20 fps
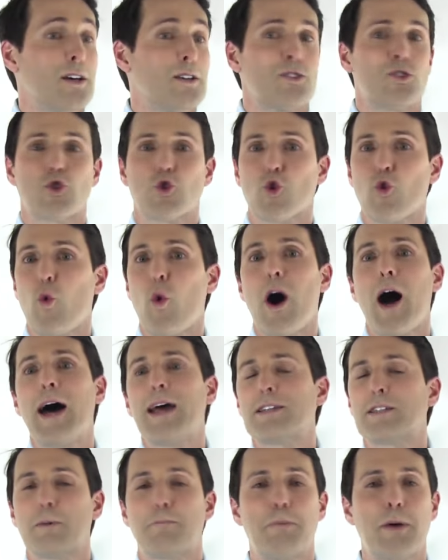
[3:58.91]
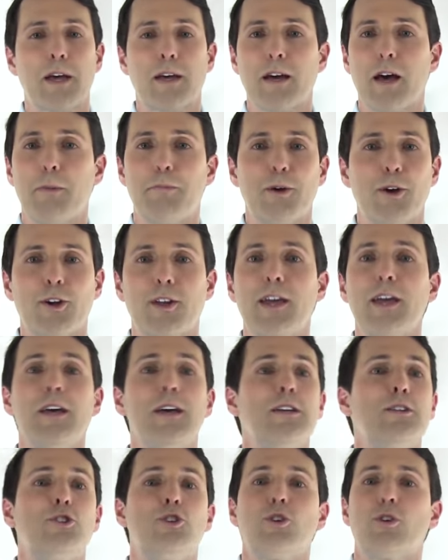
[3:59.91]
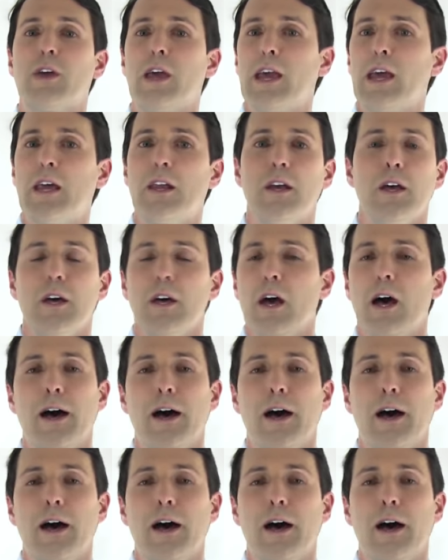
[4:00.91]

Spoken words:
squat to pick up your kids, you can't